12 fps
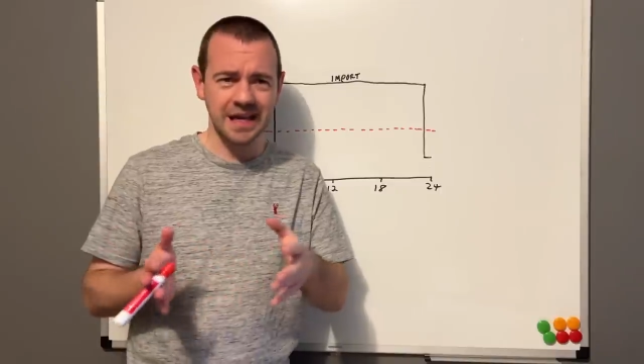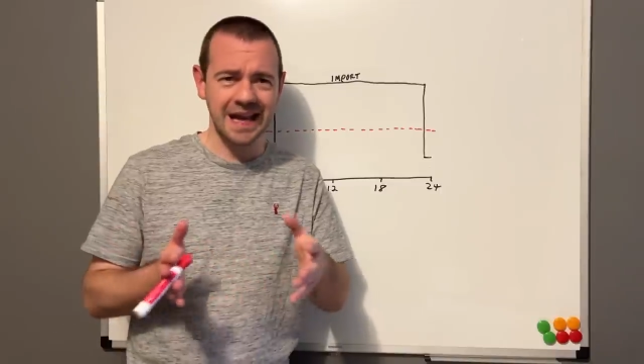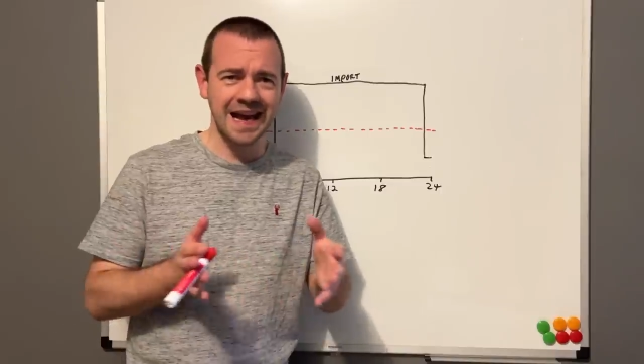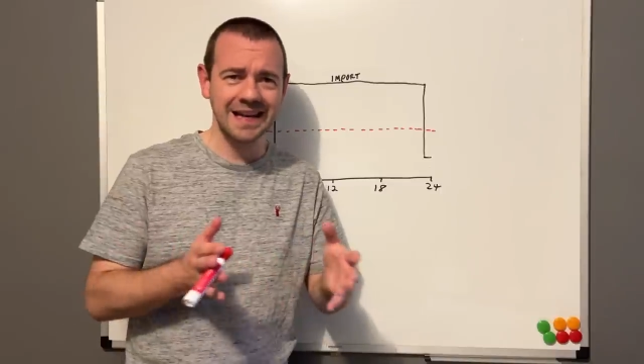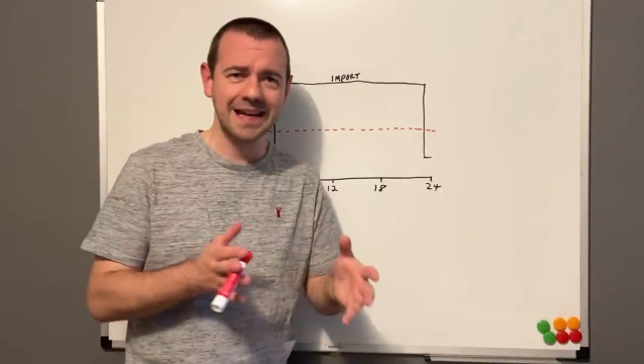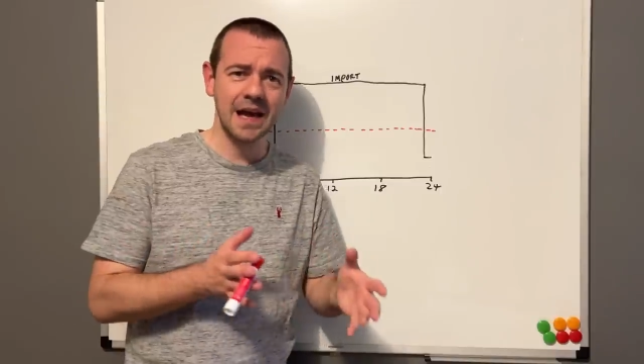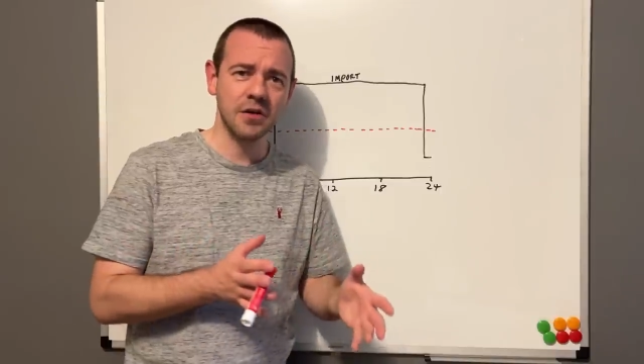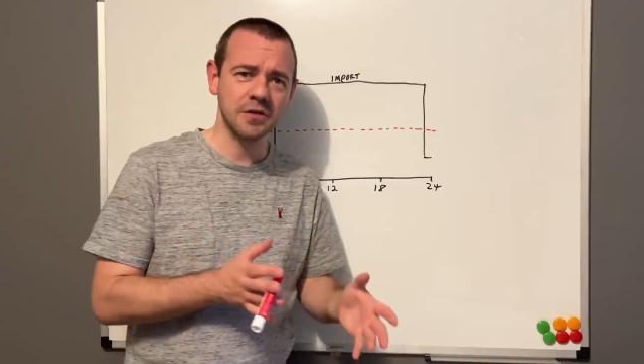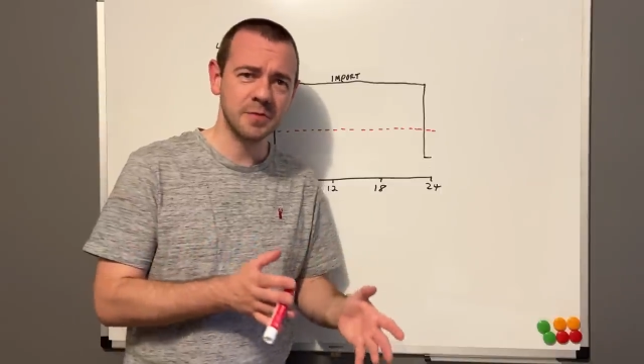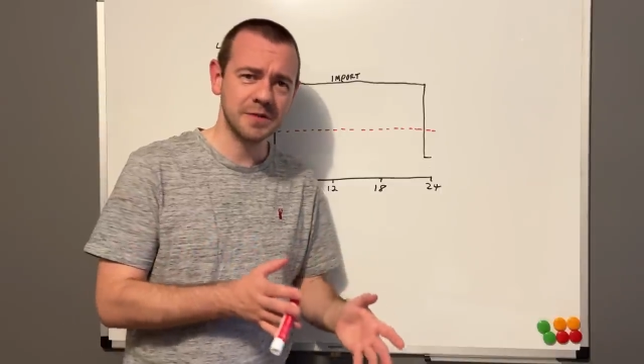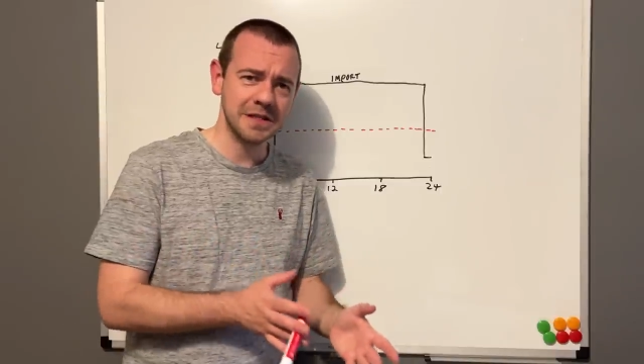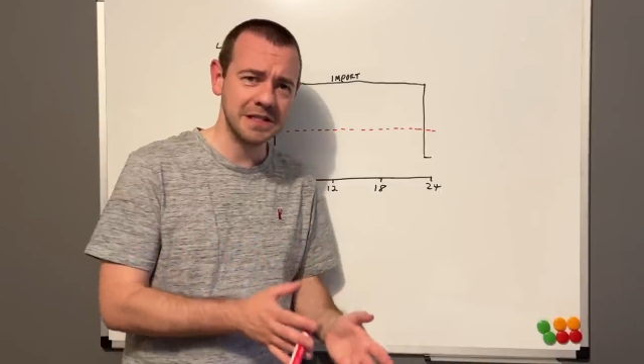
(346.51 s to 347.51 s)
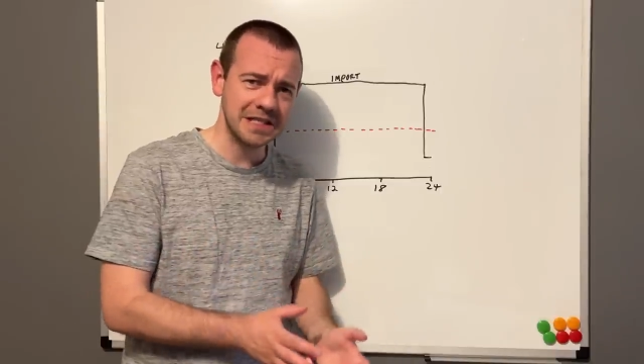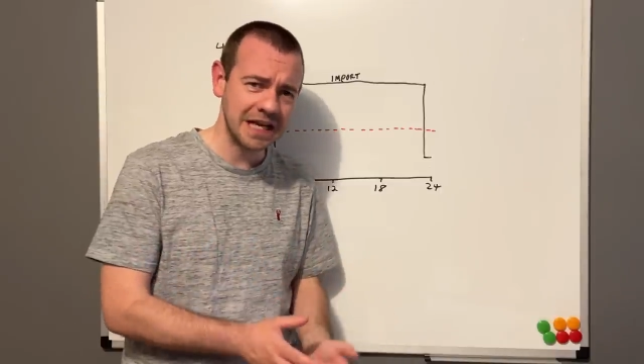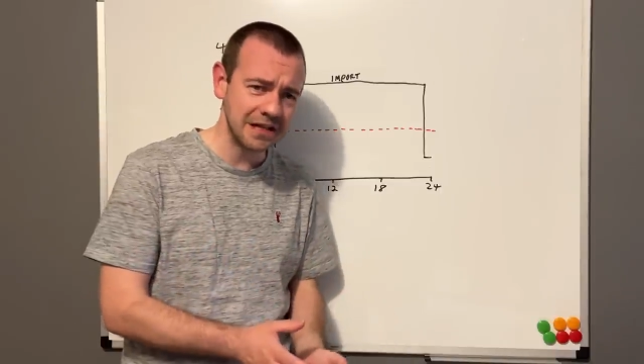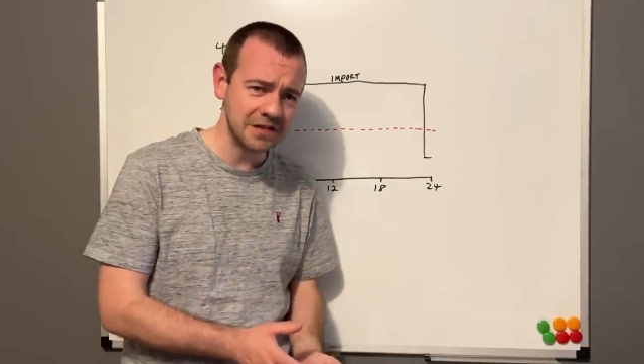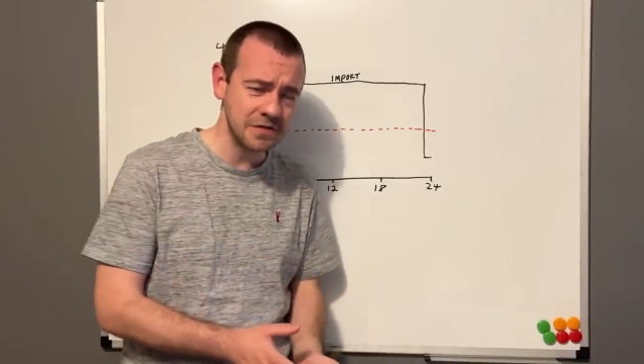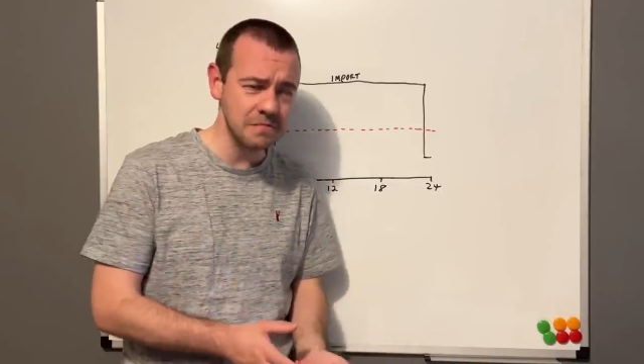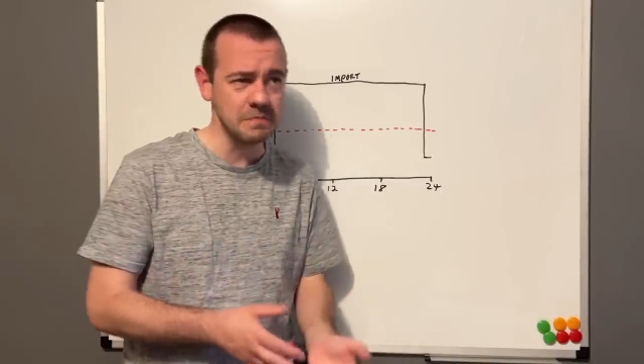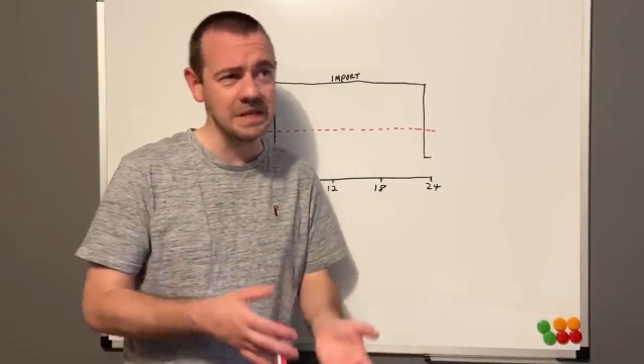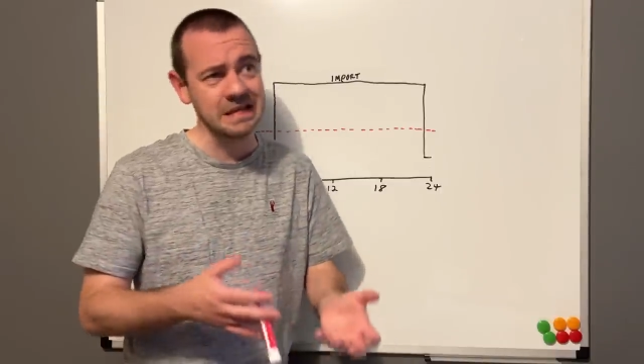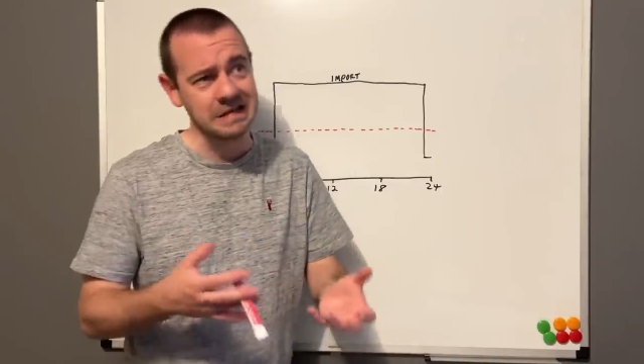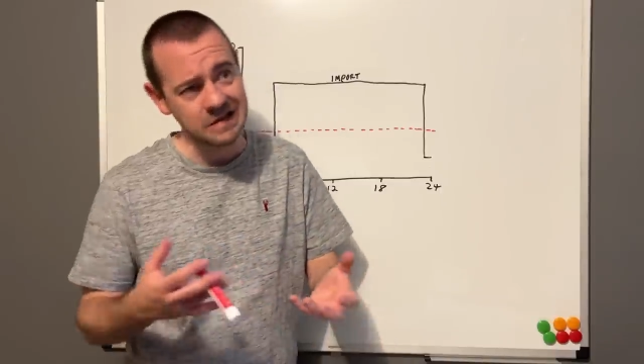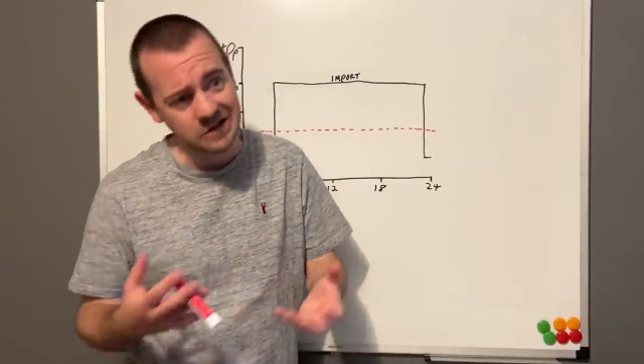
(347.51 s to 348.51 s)
can get Octopus Intelligent
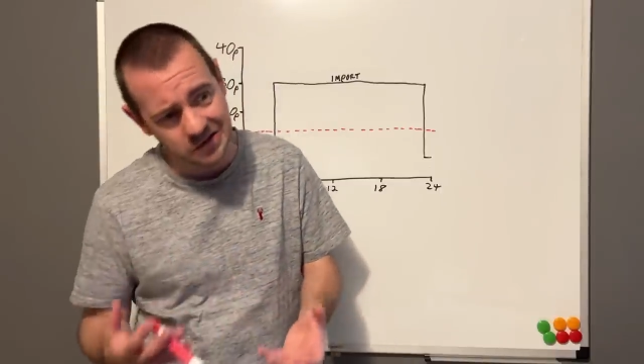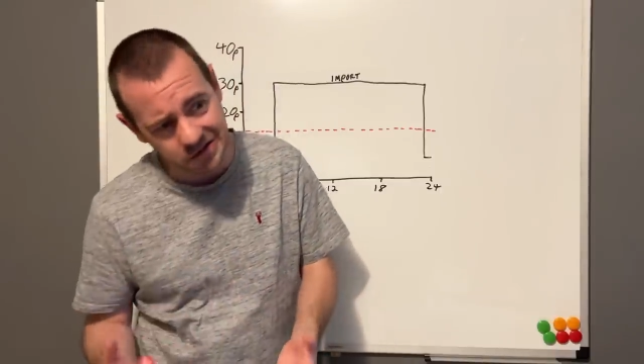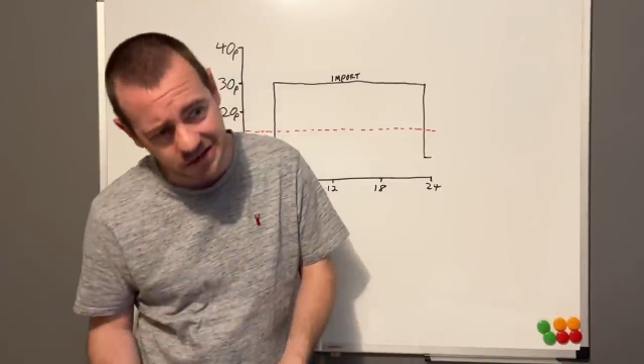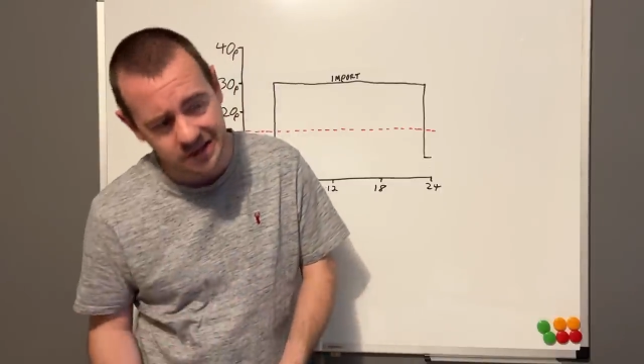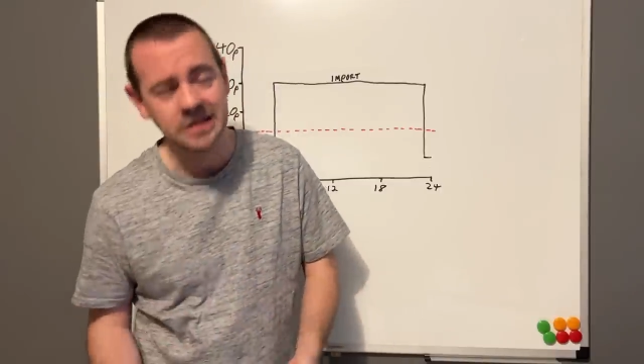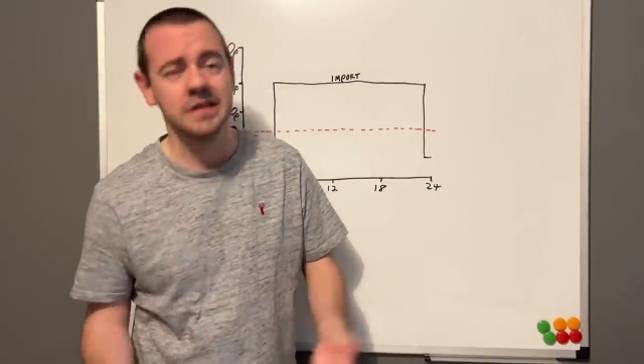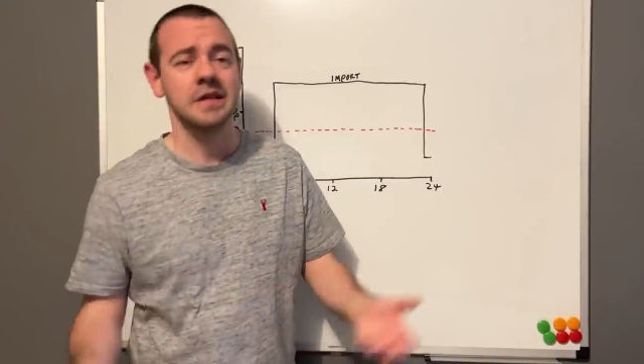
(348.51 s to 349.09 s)
because